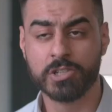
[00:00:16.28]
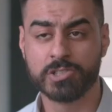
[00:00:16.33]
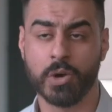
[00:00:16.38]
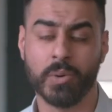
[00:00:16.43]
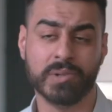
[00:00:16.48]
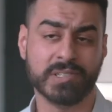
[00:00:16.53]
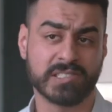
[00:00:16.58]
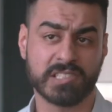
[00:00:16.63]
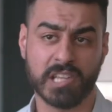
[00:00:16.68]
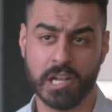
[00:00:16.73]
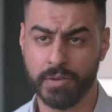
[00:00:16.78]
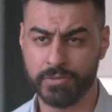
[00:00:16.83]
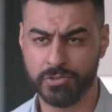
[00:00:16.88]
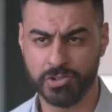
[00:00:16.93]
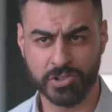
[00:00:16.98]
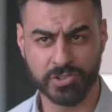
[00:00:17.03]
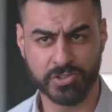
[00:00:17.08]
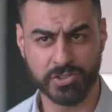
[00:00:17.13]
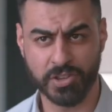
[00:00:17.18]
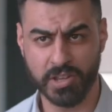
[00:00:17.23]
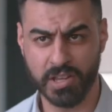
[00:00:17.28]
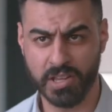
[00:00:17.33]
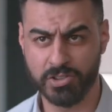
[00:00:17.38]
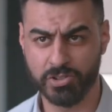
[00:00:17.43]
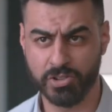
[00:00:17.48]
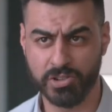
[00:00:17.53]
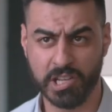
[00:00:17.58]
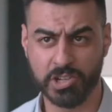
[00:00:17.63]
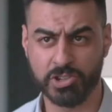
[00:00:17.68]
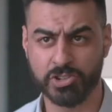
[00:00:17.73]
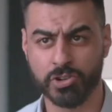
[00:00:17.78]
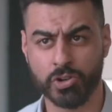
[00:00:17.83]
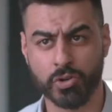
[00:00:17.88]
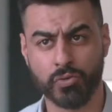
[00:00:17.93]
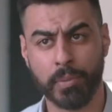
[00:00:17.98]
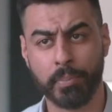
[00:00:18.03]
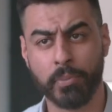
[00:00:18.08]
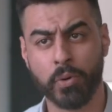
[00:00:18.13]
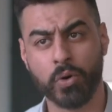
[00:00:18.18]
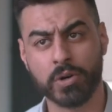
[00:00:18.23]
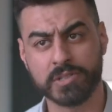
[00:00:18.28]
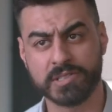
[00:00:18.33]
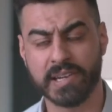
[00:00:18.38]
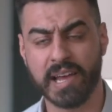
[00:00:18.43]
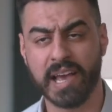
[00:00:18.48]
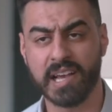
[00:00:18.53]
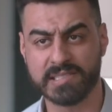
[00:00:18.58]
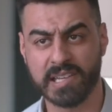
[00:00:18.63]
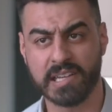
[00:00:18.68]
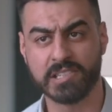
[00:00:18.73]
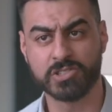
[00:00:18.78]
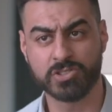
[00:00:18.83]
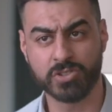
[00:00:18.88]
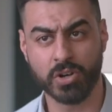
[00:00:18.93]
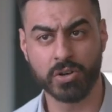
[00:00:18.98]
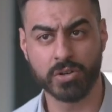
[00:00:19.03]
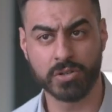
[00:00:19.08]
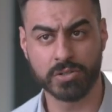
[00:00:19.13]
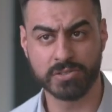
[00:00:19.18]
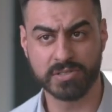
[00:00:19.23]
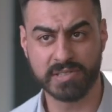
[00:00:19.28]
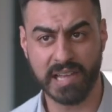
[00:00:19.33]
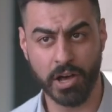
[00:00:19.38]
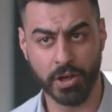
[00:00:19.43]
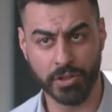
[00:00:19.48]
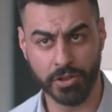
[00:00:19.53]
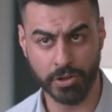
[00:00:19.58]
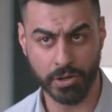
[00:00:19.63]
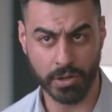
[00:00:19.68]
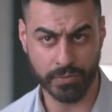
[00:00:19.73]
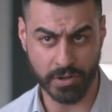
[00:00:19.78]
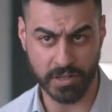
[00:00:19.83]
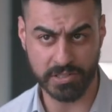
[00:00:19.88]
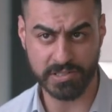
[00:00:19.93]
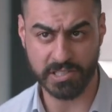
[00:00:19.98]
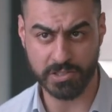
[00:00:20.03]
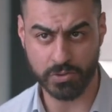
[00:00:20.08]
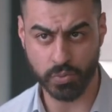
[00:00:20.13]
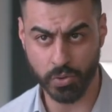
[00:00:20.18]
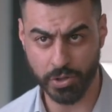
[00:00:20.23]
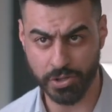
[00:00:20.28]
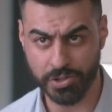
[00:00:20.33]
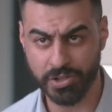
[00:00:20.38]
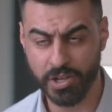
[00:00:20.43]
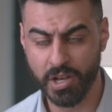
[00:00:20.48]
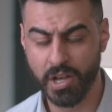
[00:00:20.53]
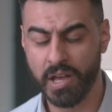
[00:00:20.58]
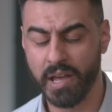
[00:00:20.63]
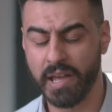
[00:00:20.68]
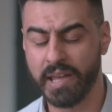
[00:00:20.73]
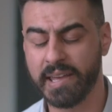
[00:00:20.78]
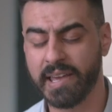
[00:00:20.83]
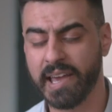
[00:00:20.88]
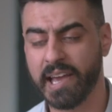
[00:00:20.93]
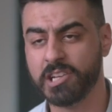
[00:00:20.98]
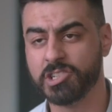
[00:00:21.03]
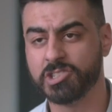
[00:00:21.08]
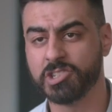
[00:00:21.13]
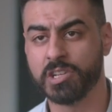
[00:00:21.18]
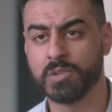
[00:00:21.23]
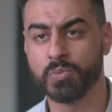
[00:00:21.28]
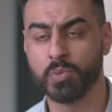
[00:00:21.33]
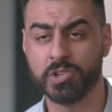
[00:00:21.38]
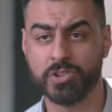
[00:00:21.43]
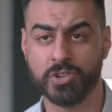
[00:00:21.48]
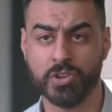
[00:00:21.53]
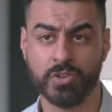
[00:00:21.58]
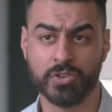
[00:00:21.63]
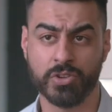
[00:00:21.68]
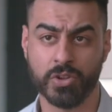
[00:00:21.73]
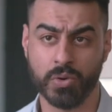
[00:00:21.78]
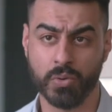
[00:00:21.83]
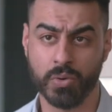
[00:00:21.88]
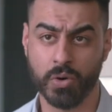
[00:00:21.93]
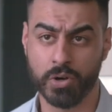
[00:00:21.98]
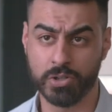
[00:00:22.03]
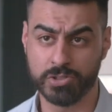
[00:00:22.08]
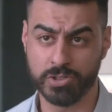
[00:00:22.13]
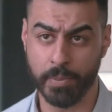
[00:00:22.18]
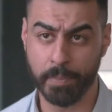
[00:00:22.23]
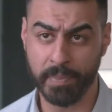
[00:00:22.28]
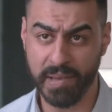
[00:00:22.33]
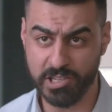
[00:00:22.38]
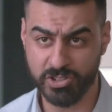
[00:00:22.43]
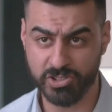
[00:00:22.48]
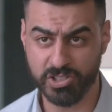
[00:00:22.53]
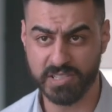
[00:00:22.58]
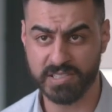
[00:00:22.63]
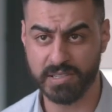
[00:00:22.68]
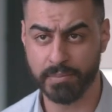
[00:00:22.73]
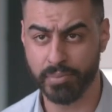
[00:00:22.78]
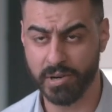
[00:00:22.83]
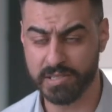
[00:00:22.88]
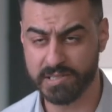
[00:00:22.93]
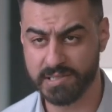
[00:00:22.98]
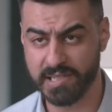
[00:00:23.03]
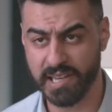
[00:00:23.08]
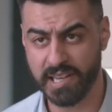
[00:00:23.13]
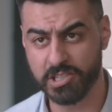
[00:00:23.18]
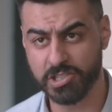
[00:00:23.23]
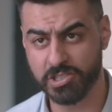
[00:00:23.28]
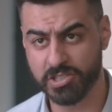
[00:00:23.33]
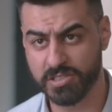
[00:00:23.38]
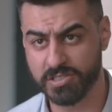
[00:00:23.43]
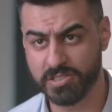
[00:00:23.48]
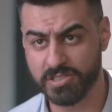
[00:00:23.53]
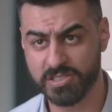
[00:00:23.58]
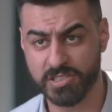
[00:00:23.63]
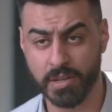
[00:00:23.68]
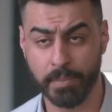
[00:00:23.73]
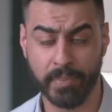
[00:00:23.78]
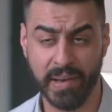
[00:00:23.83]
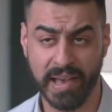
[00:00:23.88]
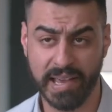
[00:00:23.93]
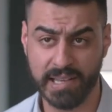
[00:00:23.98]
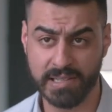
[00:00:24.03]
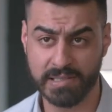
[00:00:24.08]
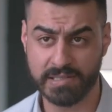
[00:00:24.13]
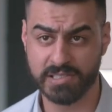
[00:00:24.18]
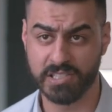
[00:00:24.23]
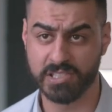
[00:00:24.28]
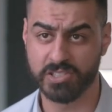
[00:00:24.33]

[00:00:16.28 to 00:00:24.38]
So instead of just the traditional reports and essay styles that other universities would engage in, we do also pitches and presentations, debates,